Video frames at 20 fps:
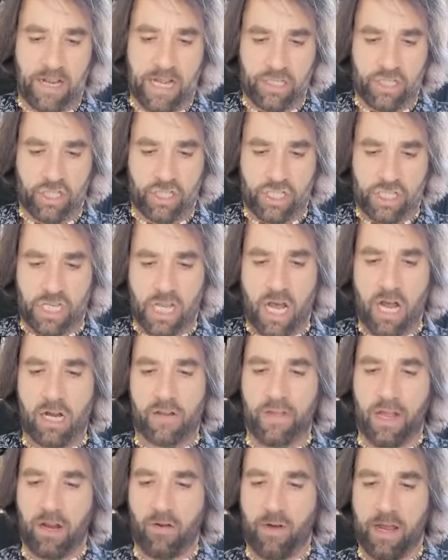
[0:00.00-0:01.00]
Let's
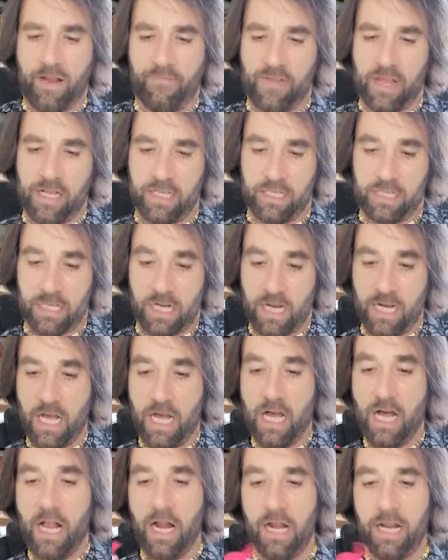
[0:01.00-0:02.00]
tuck that away in the inside.
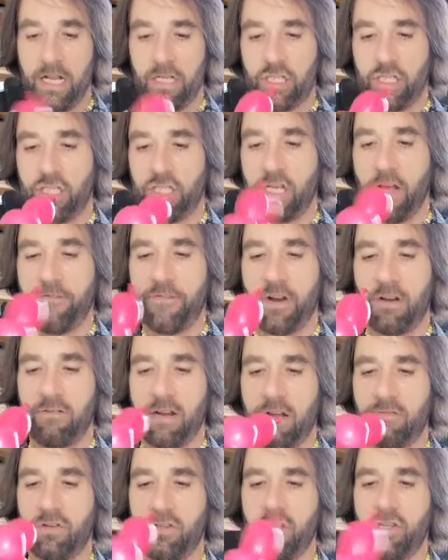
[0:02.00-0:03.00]
Let's shuffle
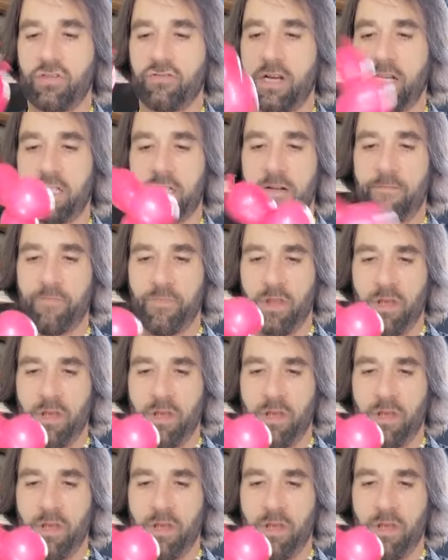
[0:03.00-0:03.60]
around all the dress.